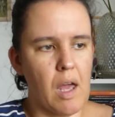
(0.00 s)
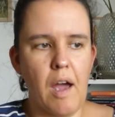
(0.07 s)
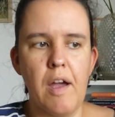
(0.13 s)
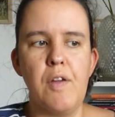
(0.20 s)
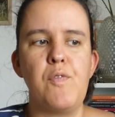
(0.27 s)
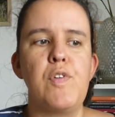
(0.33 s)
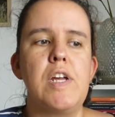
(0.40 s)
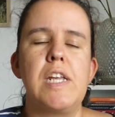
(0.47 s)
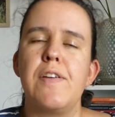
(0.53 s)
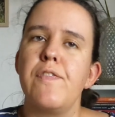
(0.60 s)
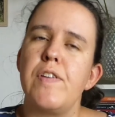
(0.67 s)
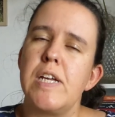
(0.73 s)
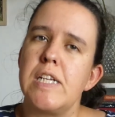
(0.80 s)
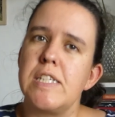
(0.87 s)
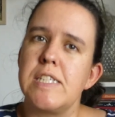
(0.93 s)
It really
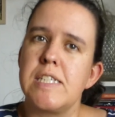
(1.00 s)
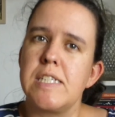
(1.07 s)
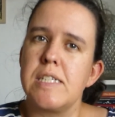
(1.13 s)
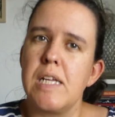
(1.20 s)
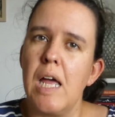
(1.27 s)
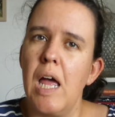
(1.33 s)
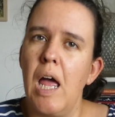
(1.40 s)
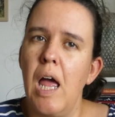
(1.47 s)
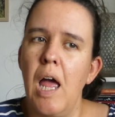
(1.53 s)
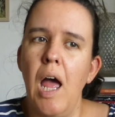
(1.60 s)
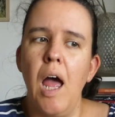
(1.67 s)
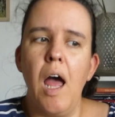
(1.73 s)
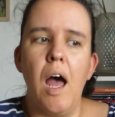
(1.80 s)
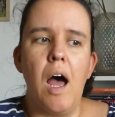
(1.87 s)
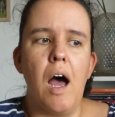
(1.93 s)
feels
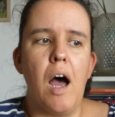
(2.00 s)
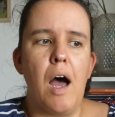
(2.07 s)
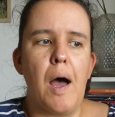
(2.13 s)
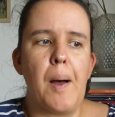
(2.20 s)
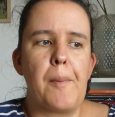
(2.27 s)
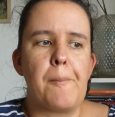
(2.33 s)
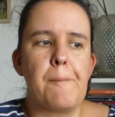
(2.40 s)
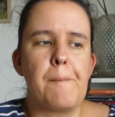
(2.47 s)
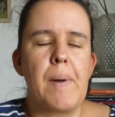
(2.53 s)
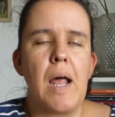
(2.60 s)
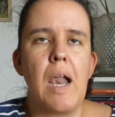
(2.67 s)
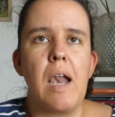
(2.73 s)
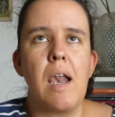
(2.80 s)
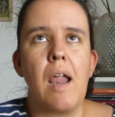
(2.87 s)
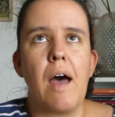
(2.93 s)

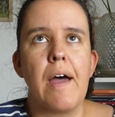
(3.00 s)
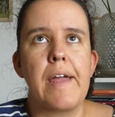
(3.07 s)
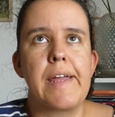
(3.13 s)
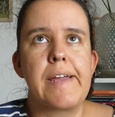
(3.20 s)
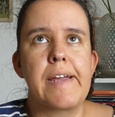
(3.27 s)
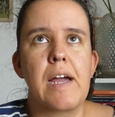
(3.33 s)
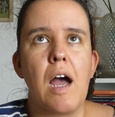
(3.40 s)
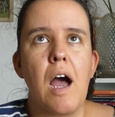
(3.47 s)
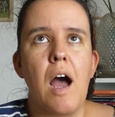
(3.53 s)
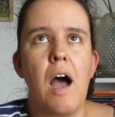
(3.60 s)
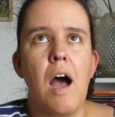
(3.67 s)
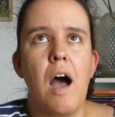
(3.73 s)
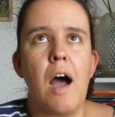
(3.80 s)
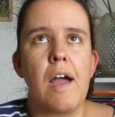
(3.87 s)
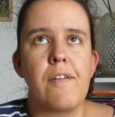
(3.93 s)
like
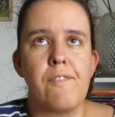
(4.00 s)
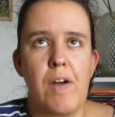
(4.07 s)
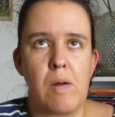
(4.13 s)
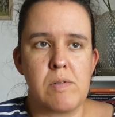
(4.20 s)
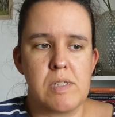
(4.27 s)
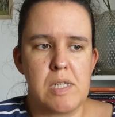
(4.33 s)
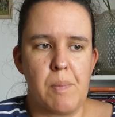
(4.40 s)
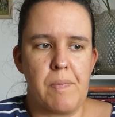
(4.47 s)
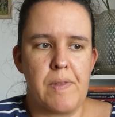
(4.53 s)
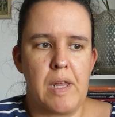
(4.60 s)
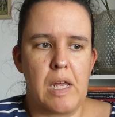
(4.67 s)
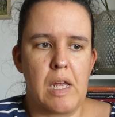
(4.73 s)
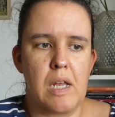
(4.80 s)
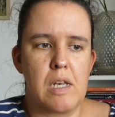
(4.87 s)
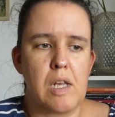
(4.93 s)
I found
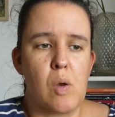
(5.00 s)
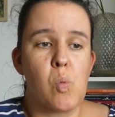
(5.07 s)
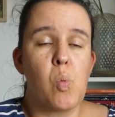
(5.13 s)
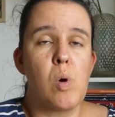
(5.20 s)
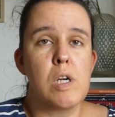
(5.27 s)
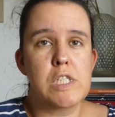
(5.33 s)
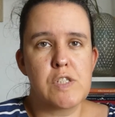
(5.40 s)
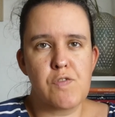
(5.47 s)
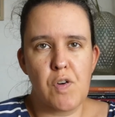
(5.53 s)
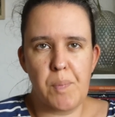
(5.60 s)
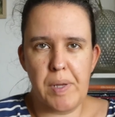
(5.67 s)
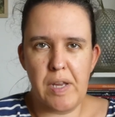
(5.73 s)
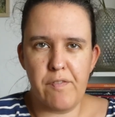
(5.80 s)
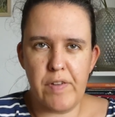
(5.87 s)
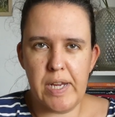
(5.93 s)
something that works for
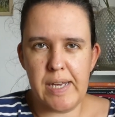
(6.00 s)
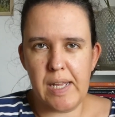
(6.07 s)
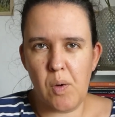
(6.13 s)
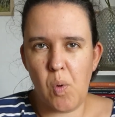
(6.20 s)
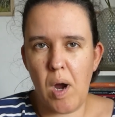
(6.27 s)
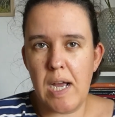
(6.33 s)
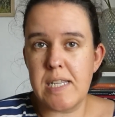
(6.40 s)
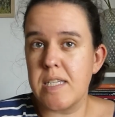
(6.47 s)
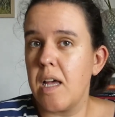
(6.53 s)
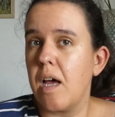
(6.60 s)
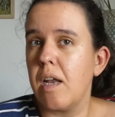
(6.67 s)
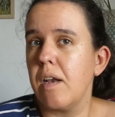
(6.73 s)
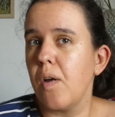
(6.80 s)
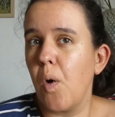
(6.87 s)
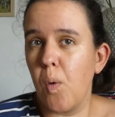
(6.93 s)
me reading wise
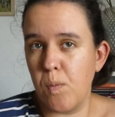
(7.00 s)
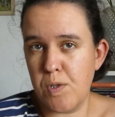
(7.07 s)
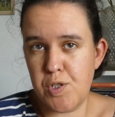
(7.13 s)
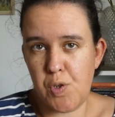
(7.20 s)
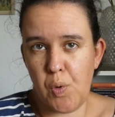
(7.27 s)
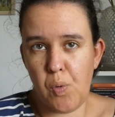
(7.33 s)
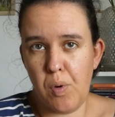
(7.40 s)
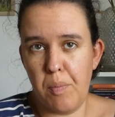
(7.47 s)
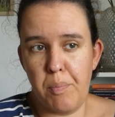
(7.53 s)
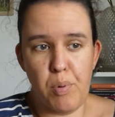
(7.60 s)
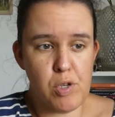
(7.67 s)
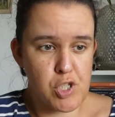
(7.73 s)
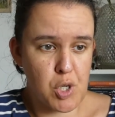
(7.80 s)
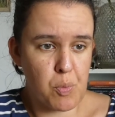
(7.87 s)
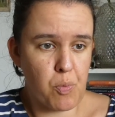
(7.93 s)
and also
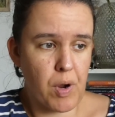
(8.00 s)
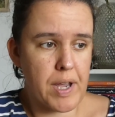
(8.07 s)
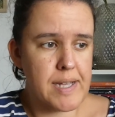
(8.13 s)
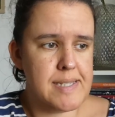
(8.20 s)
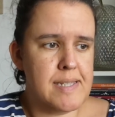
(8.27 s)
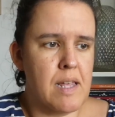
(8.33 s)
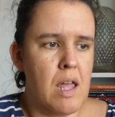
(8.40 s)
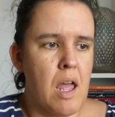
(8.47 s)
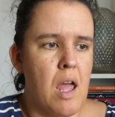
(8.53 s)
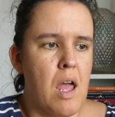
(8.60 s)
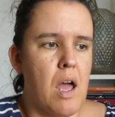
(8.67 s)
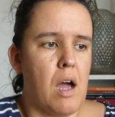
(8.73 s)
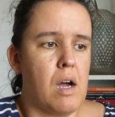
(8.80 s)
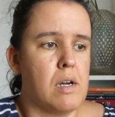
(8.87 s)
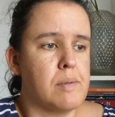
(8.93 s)
booktube wise.
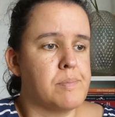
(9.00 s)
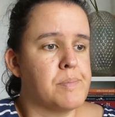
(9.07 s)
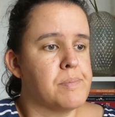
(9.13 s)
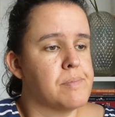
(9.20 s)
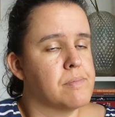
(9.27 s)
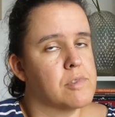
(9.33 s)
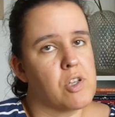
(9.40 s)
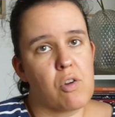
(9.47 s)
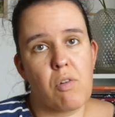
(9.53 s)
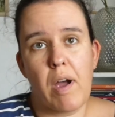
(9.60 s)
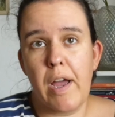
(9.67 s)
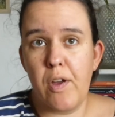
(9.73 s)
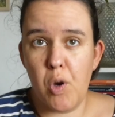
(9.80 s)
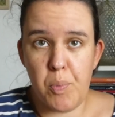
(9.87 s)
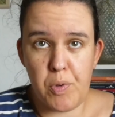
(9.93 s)
So
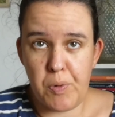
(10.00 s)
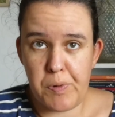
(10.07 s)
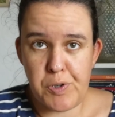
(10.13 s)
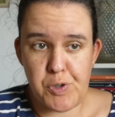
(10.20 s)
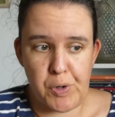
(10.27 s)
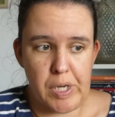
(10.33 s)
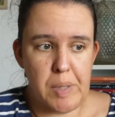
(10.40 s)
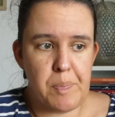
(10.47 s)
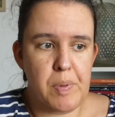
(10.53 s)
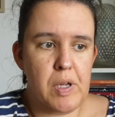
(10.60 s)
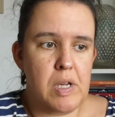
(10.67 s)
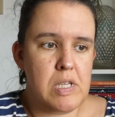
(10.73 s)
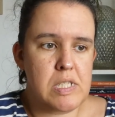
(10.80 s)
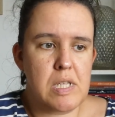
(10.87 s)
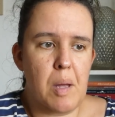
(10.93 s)
I hope you enjoy it,
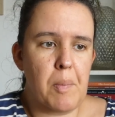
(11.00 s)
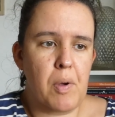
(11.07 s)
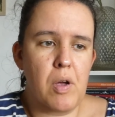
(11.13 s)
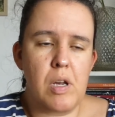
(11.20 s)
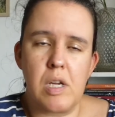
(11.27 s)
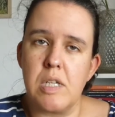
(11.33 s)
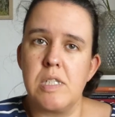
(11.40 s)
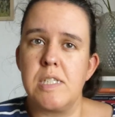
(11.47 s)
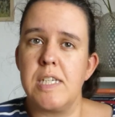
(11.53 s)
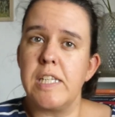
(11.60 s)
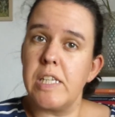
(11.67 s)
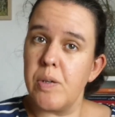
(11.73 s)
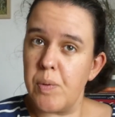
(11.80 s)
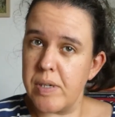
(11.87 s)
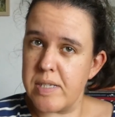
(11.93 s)
because I'm going to
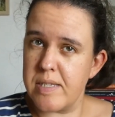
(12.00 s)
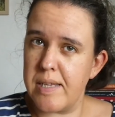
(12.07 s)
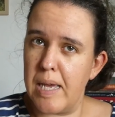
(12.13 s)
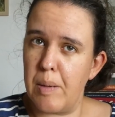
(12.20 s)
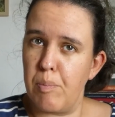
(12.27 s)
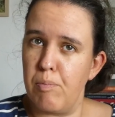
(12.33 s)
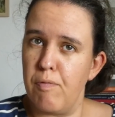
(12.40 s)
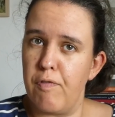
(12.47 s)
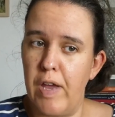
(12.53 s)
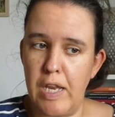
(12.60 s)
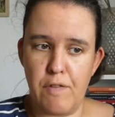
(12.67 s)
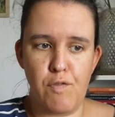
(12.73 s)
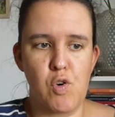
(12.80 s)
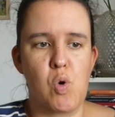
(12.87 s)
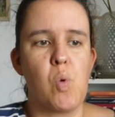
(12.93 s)
continue in the same vein
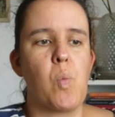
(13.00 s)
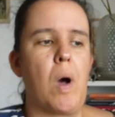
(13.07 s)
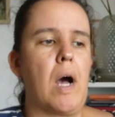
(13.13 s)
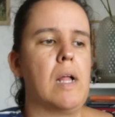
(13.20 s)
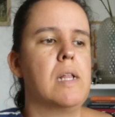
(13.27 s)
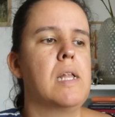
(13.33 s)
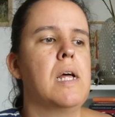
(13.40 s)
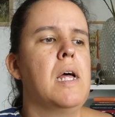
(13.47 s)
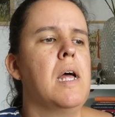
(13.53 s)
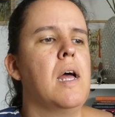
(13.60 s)
for a while.